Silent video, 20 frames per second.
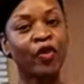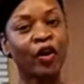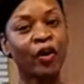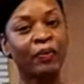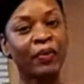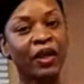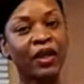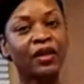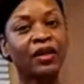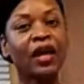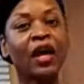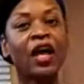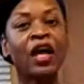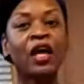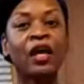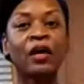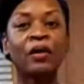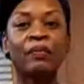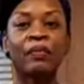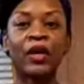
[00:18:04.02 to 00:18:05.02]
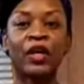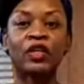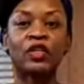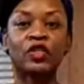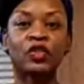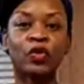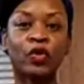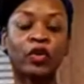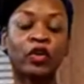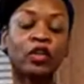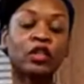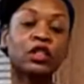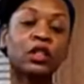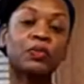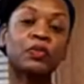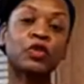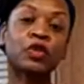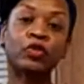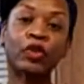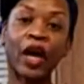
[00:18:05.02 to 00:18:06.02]
Forman. Make sure you
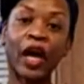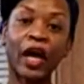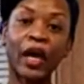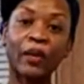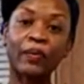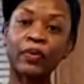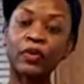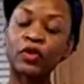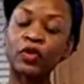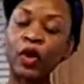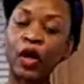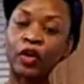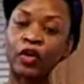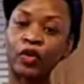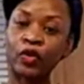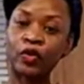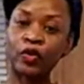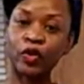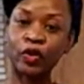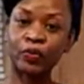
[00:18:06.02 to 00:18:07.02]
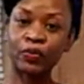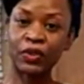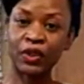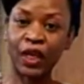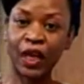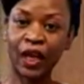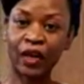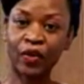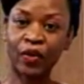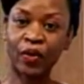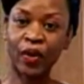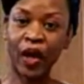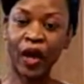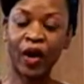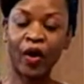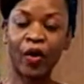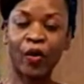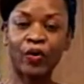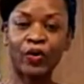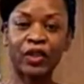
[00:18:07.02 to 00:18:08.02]
subscribe to our YouTube channel
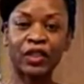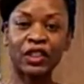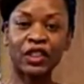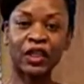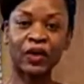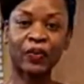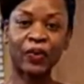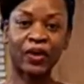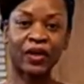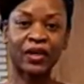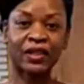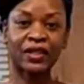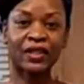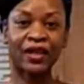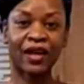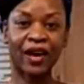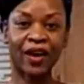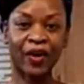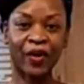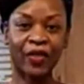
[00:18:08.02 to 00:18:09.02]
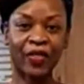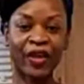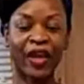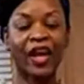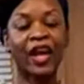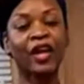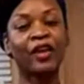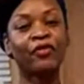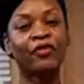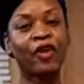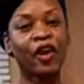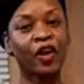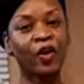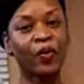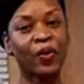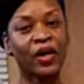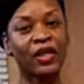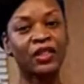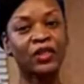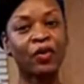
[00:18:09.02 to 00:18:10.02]
at Holistic Wellness and Health and
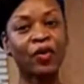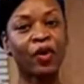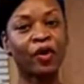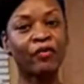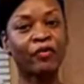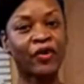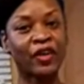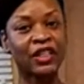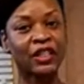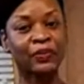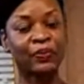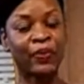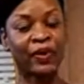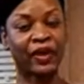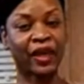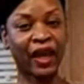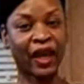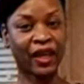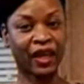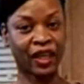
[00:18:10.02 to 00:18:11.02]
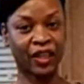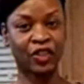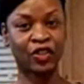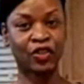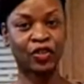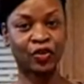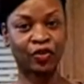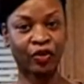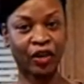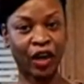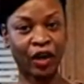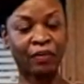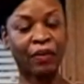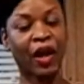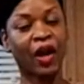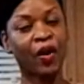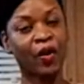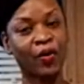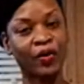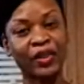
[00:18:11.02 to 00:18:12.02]
follow us on Facebook and Instagram
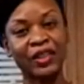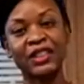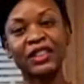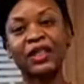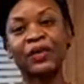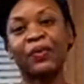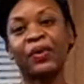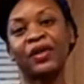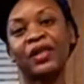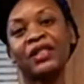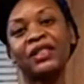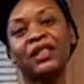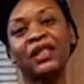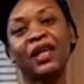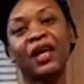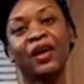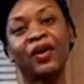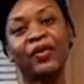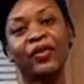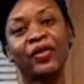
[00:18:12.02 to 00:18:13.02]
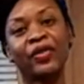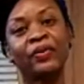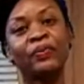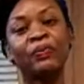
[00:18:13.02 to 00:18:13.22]
at Holistic Wellness and Health.